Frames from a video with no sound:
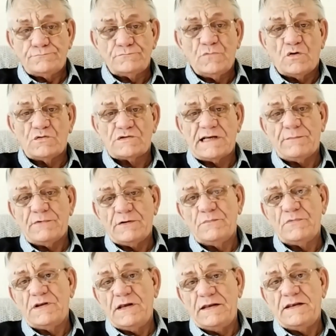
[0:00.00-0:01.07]
what was
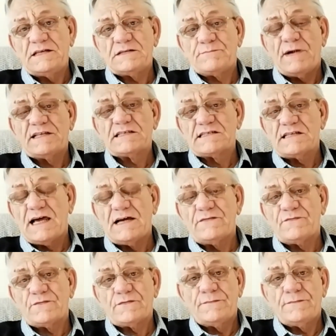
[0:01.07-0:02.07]
happening in, in, this man's life.